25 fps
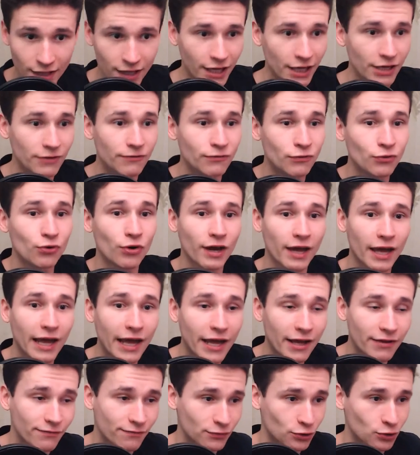If you
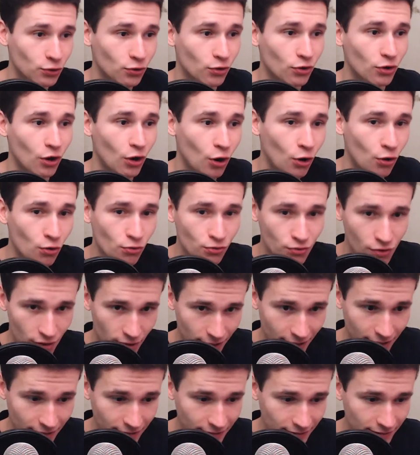have your own
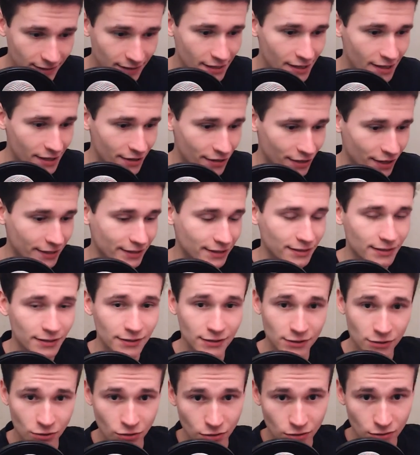thing, that it is
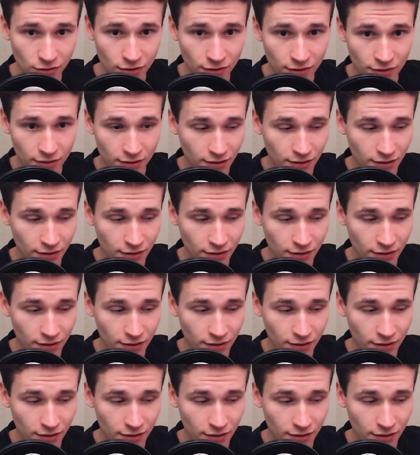good.